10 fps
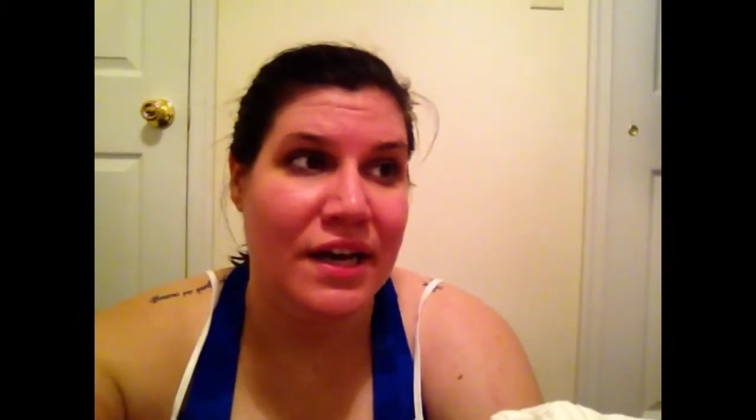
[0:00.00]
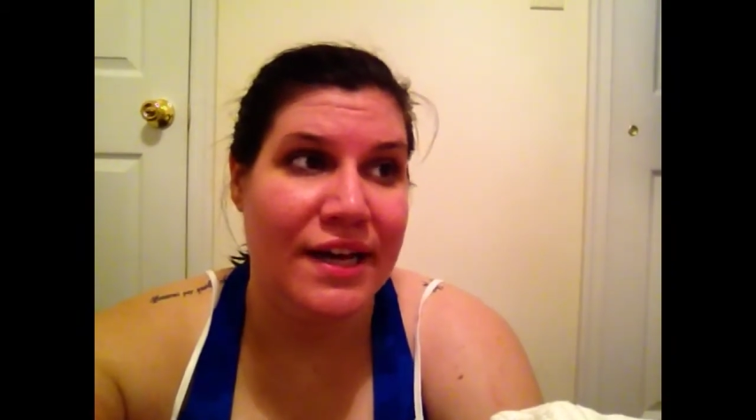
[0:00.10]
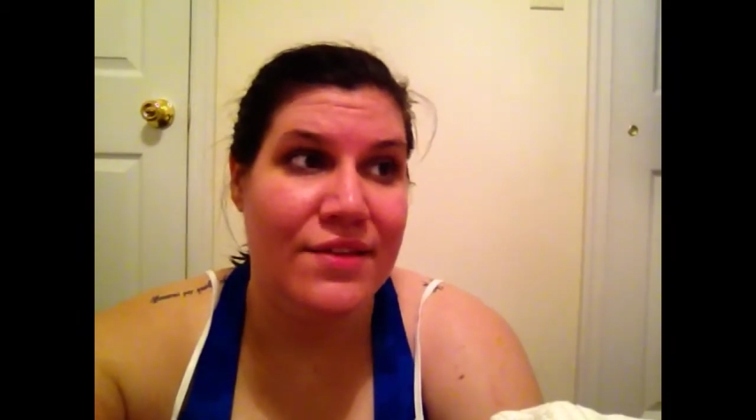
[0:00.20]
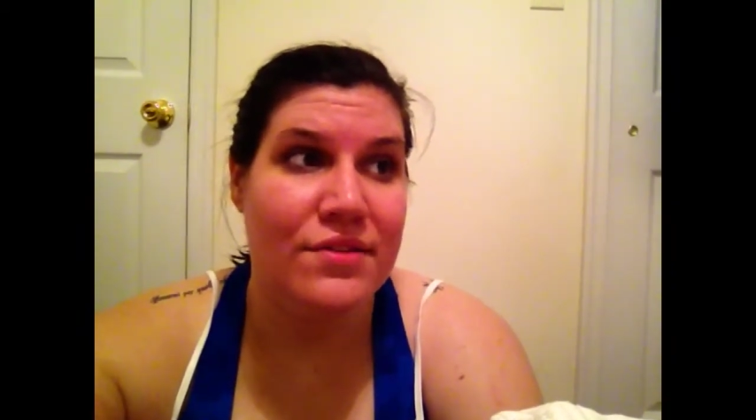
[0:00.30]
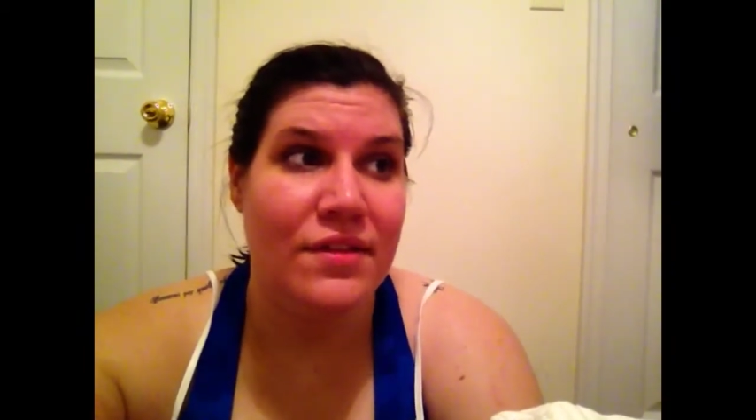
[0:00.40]

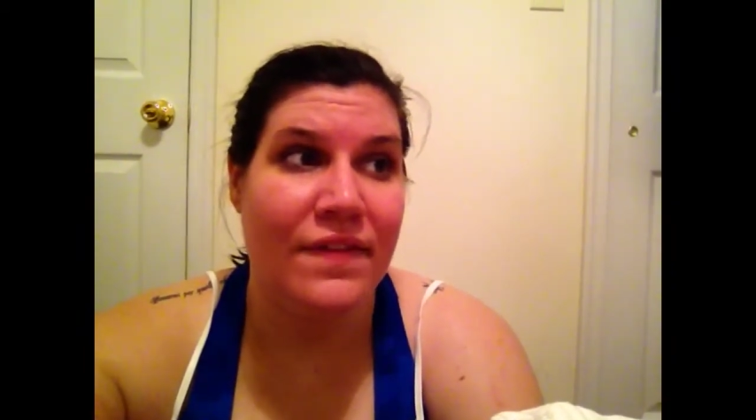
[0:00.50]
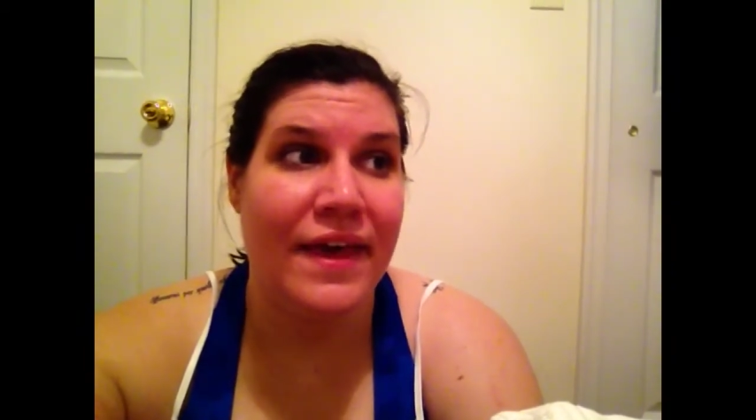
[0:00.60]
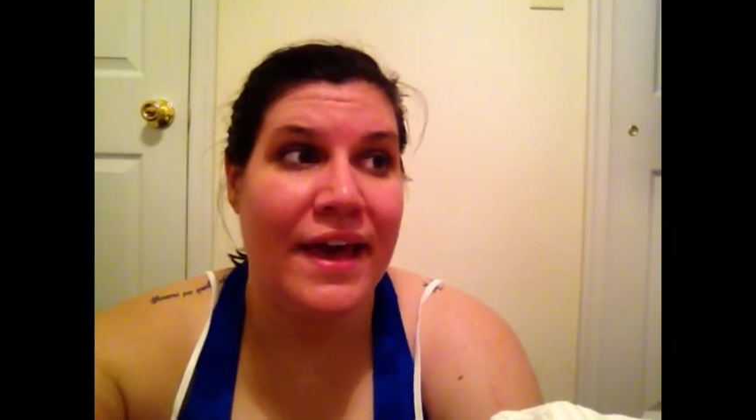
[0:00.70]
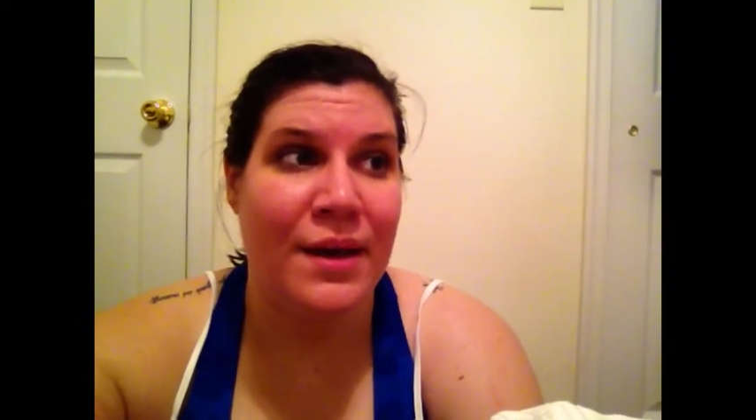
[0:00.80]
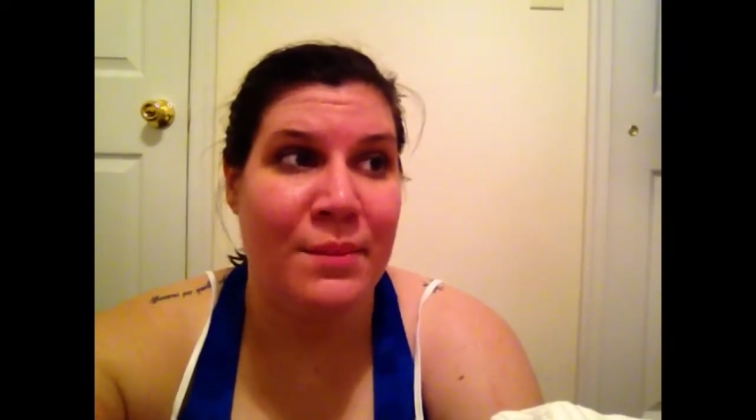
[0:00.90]
other than
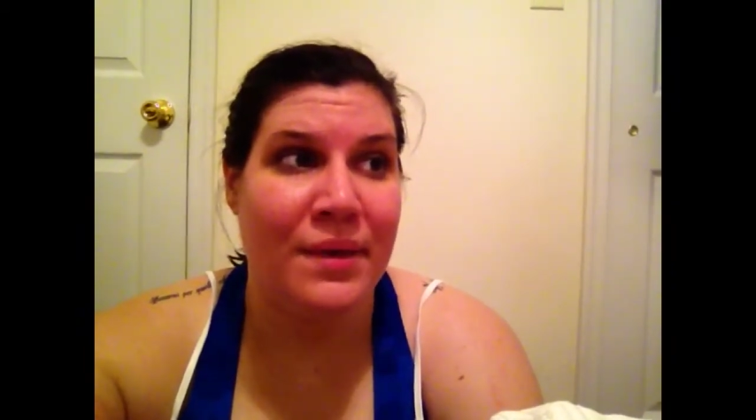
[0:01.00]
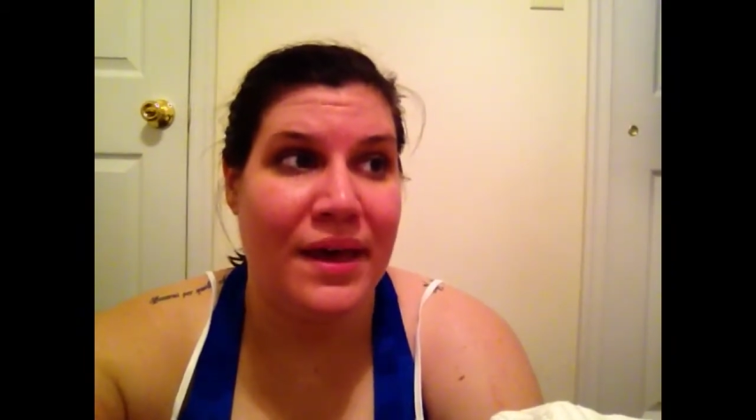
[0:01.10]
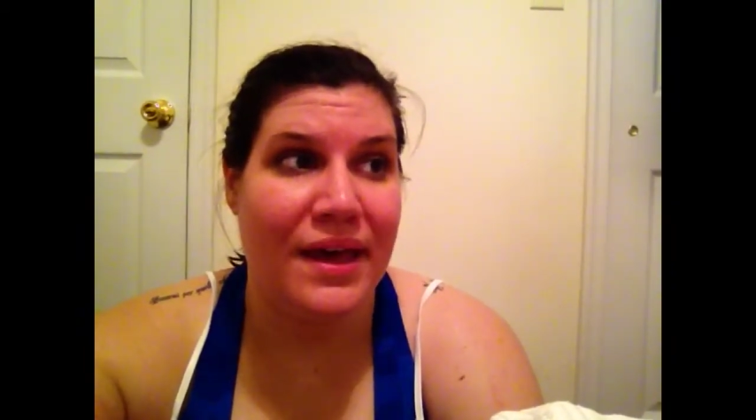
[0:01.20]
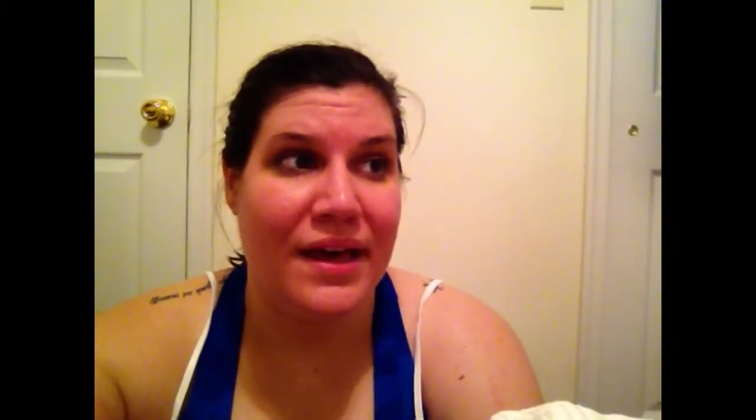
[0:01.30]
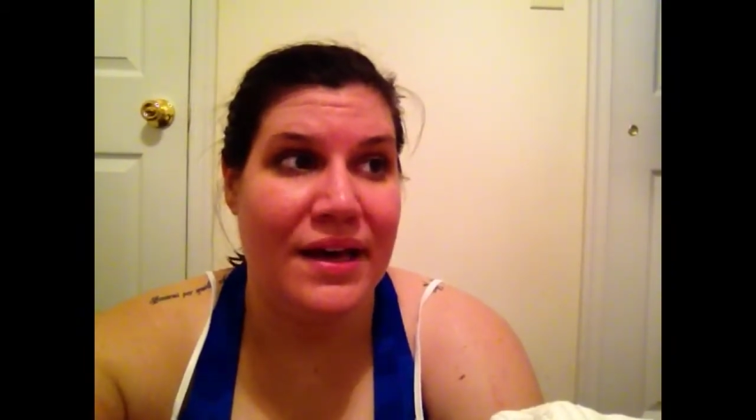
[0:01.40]
them
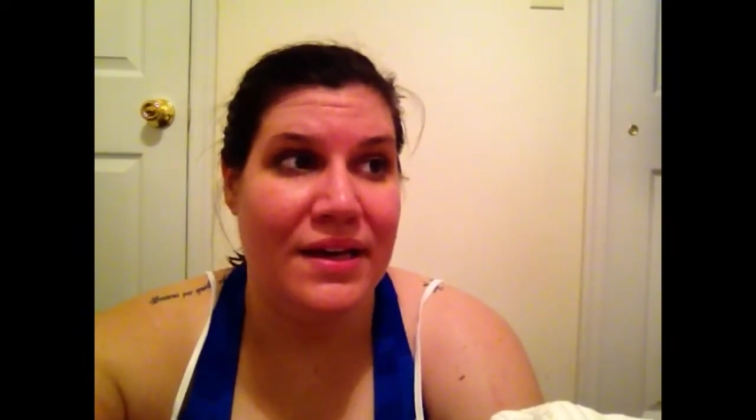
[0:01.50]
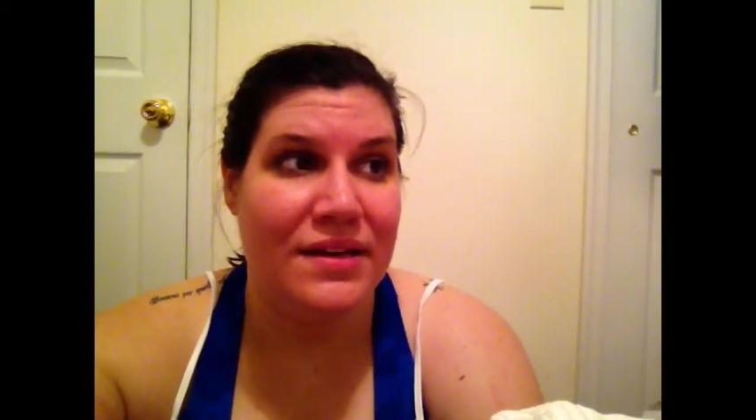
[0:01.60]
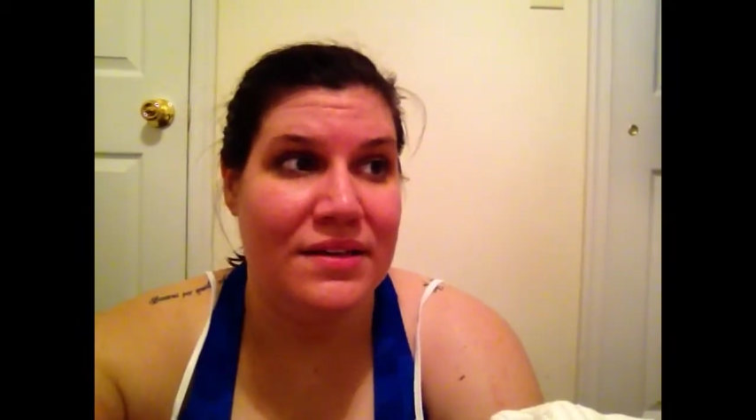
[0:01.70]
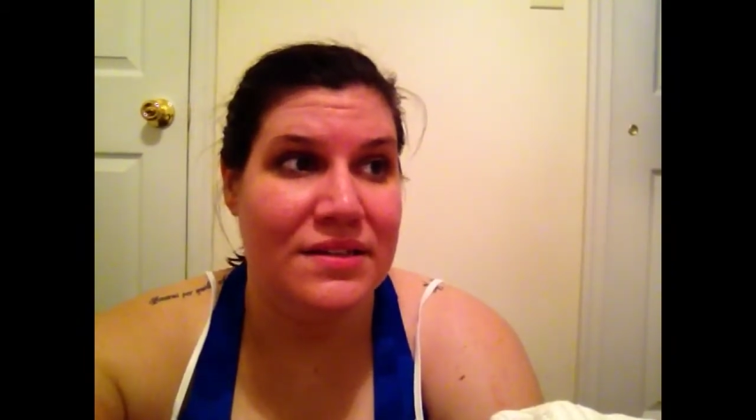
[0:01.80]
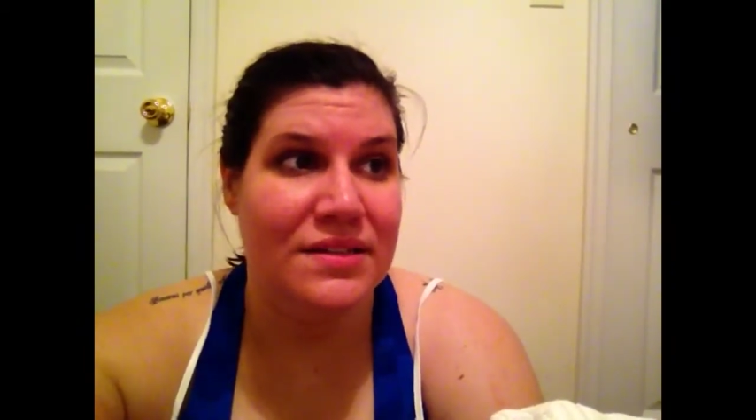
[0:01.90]

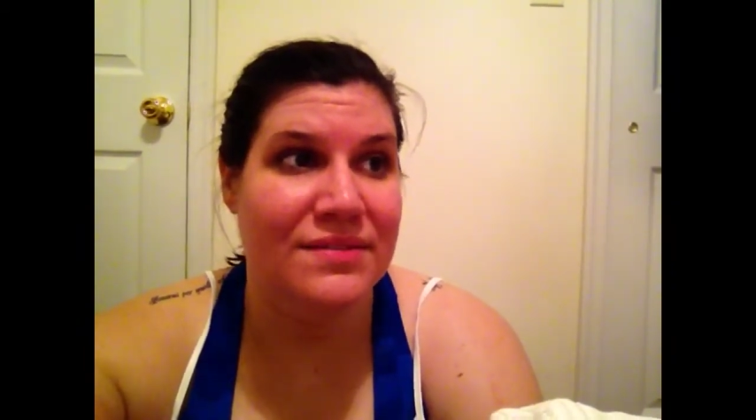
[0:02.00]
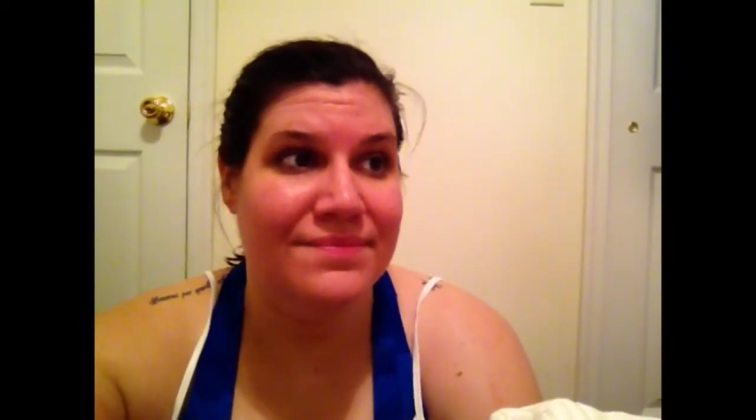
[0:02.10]
and